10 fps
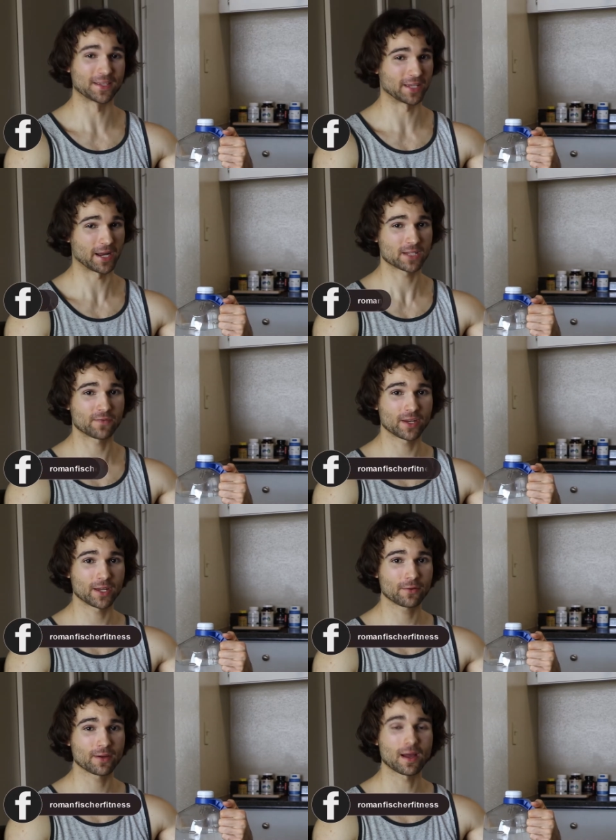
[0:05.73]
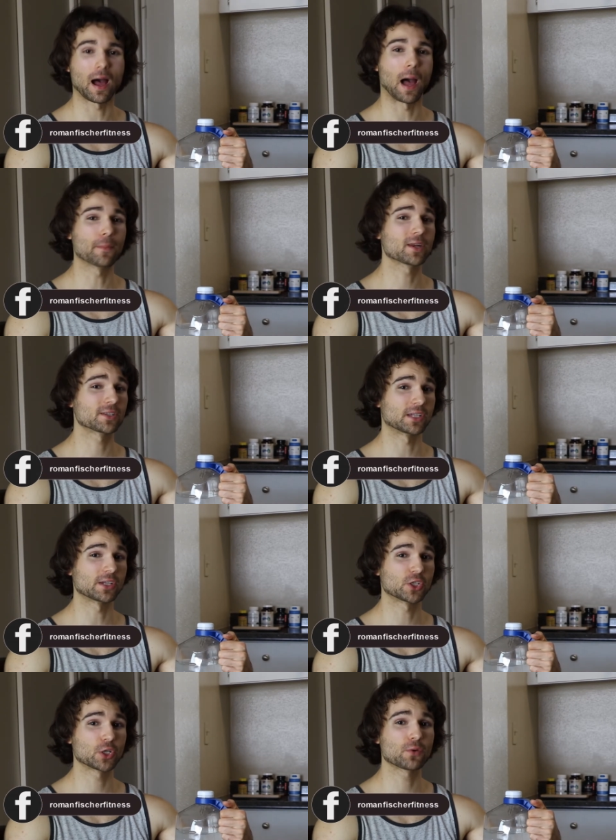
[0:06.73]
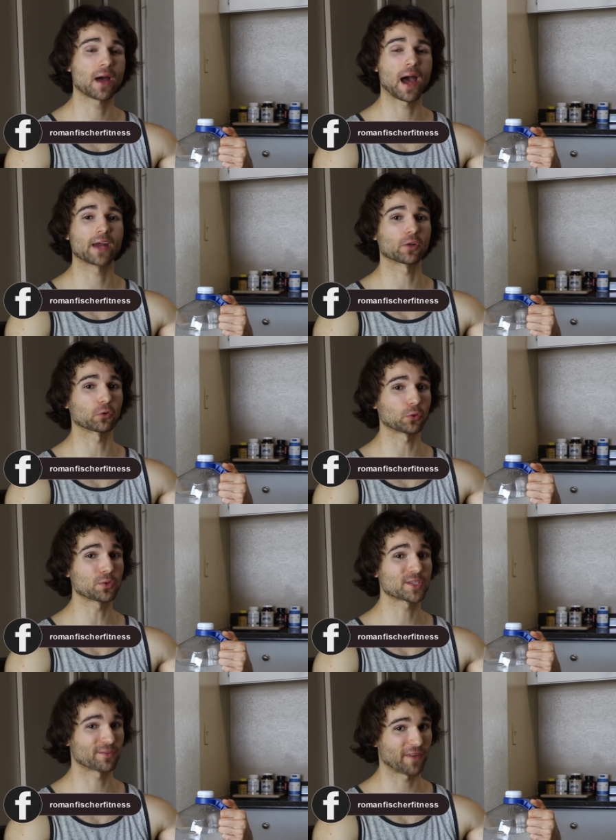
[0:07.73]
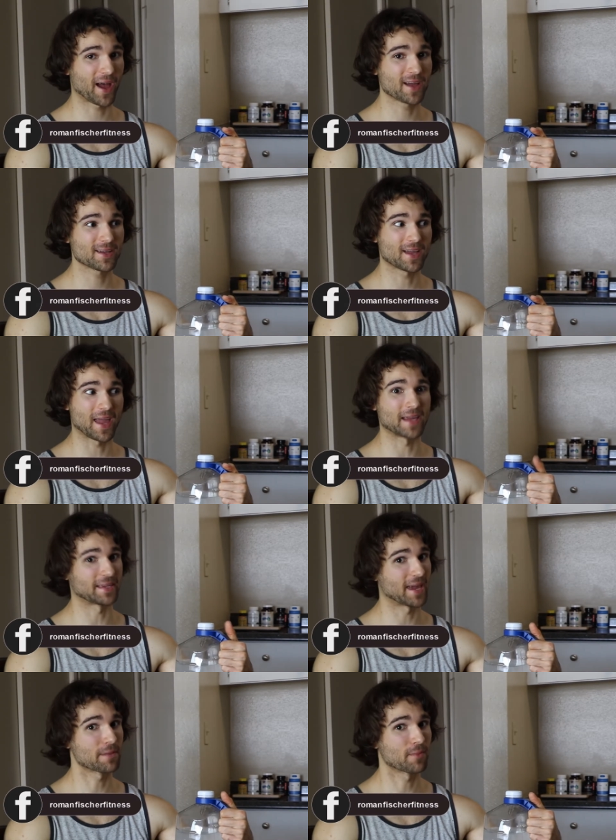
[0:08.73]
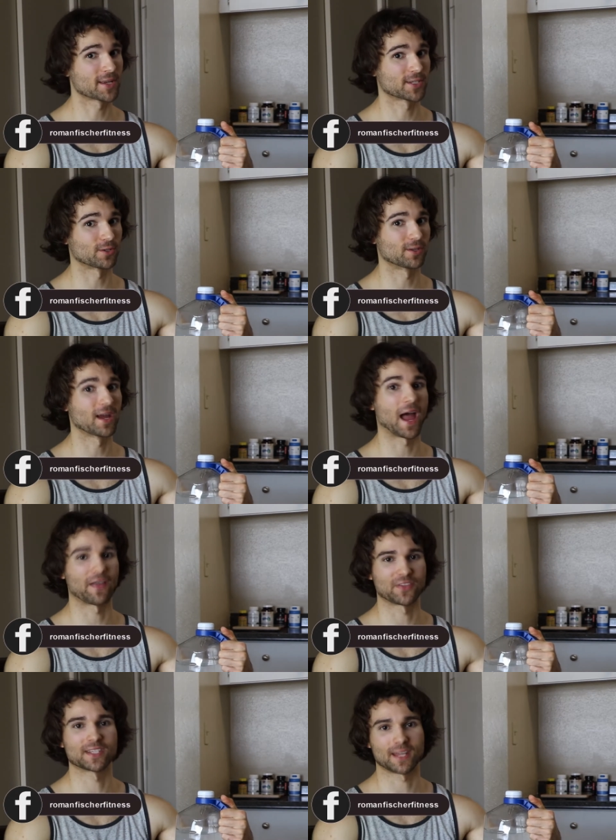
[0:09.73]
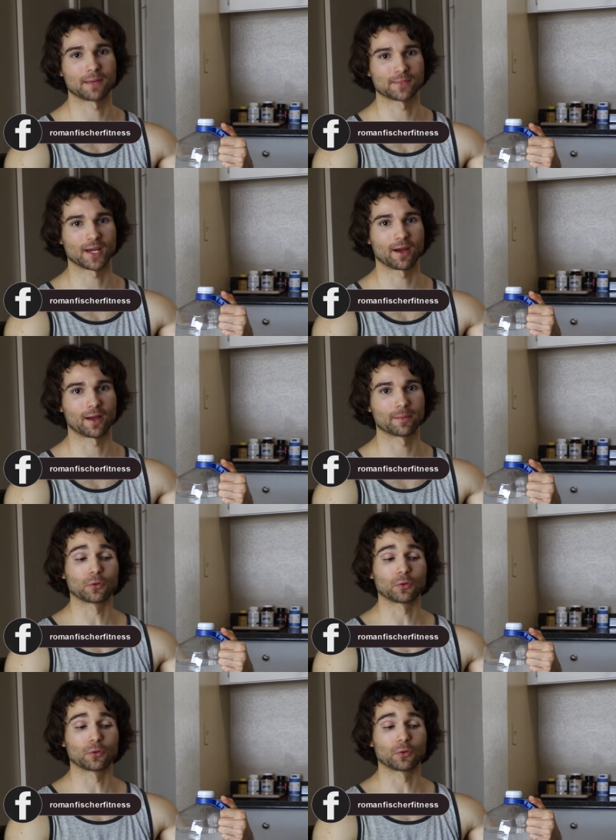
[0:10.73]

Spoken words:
in today's video, I'm going to teach you how to lose fat and gain muscle at the same time.